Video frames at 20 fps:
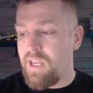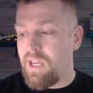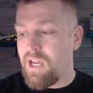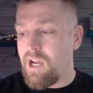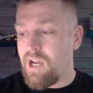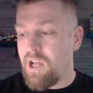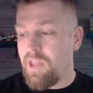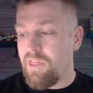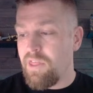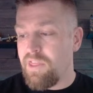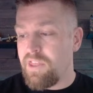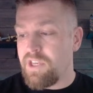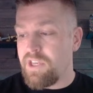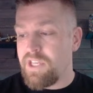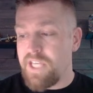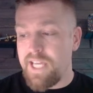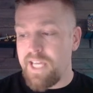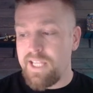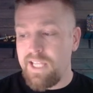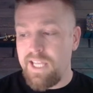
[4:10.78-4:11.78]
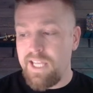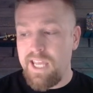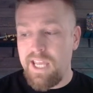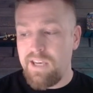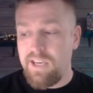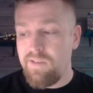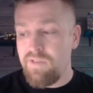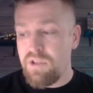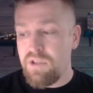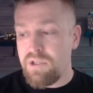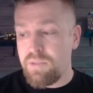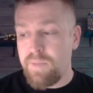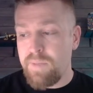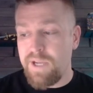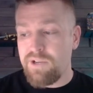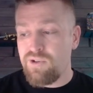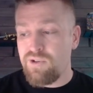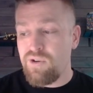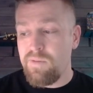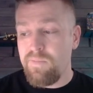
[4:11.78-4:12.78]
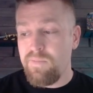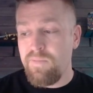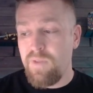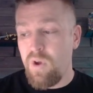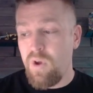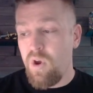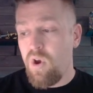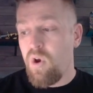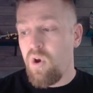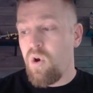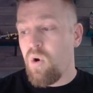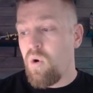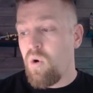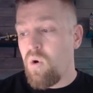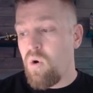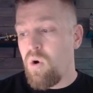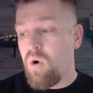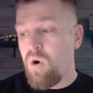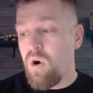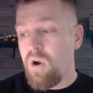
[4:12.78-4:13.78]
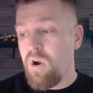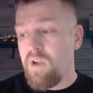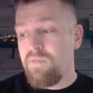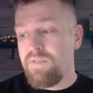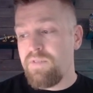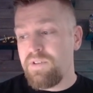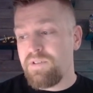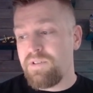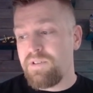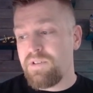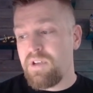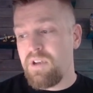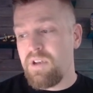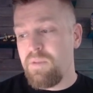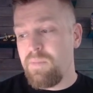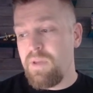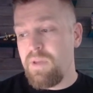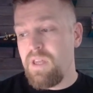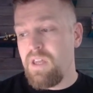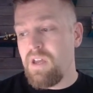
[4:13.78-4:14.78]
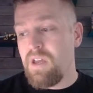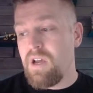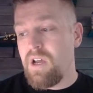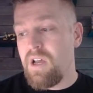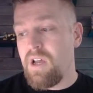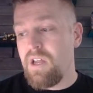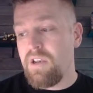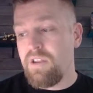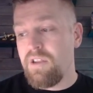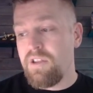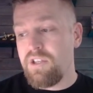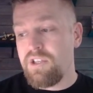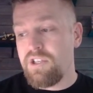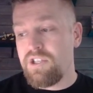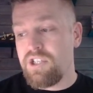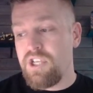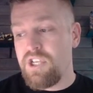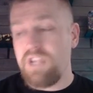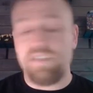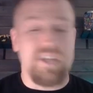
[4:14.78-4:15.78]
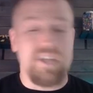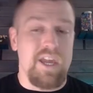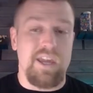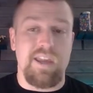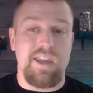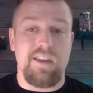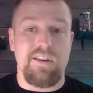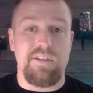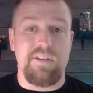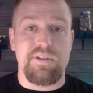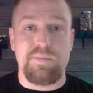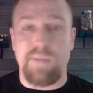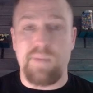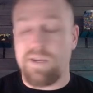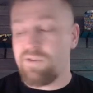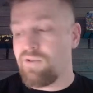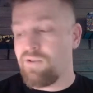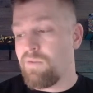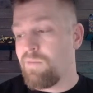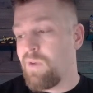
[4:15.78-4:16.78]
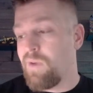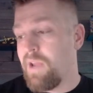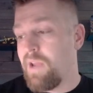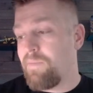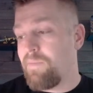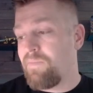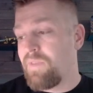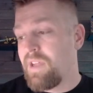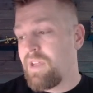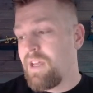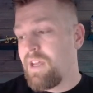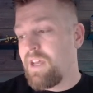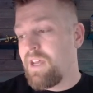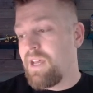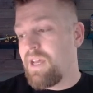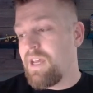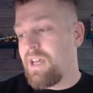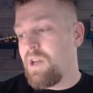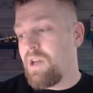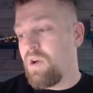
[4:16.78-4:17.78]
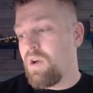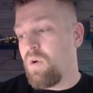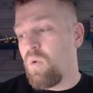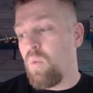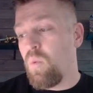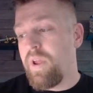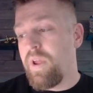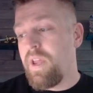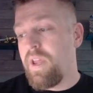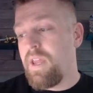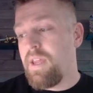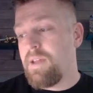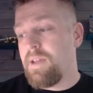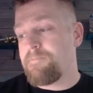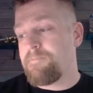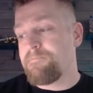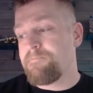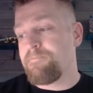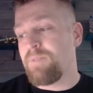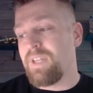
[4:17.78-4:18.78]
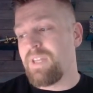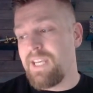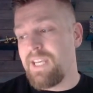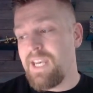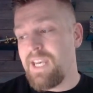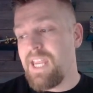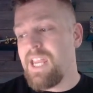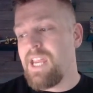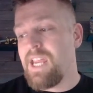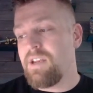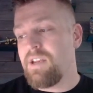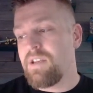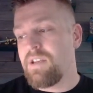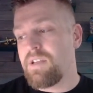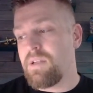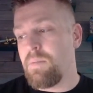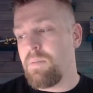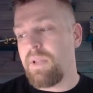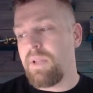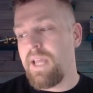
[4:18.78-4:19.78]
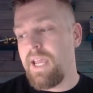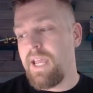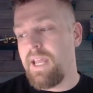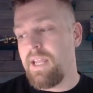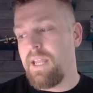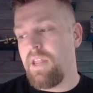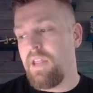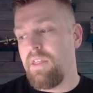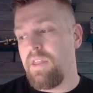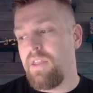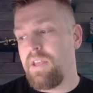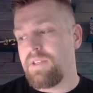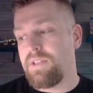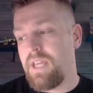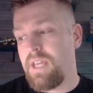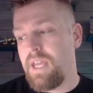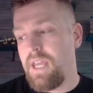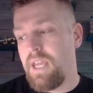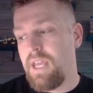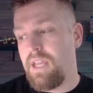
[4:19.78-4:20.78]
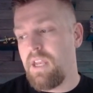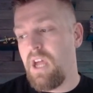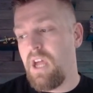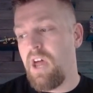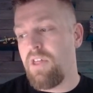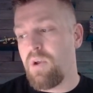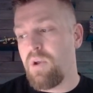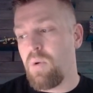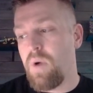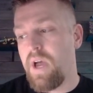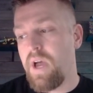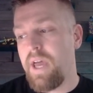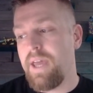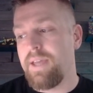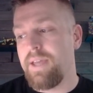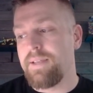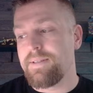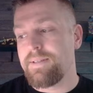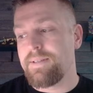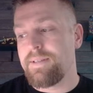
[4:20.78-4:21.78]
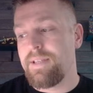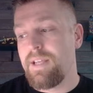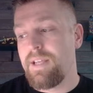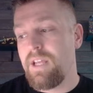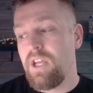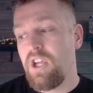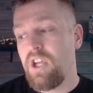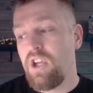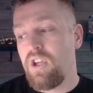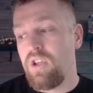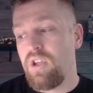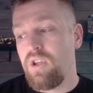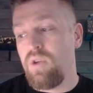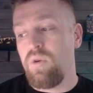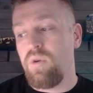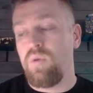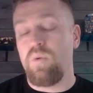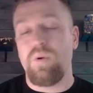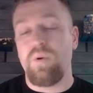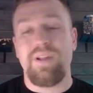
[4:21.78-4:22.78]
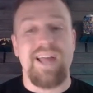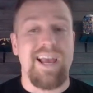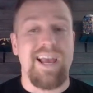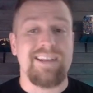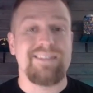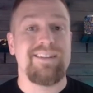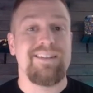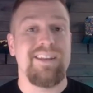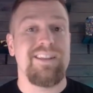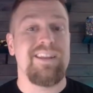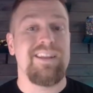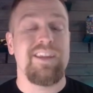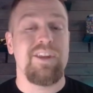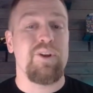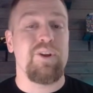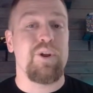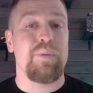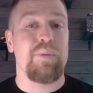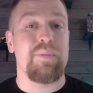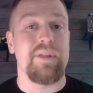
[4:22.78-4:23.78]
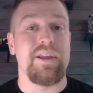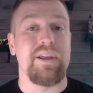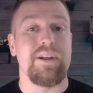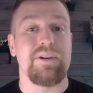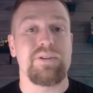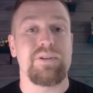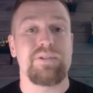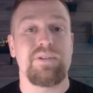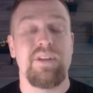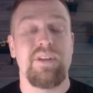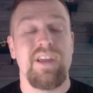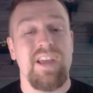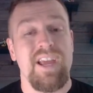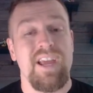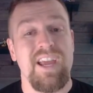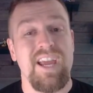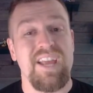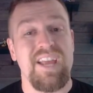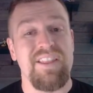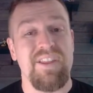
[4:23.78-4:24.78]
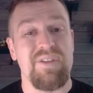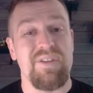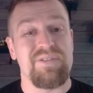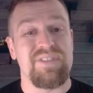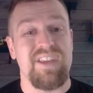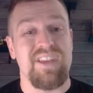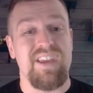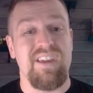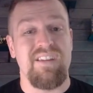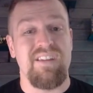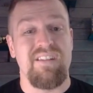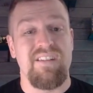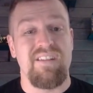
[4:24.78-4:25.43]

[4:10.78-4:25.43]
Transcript: on the deadly end of the spectrum or if this is going to be on the cheesecake end of the spectrum, right? We need to plan these ahead. Otherwise, you will accidentally kill your players and they'll say,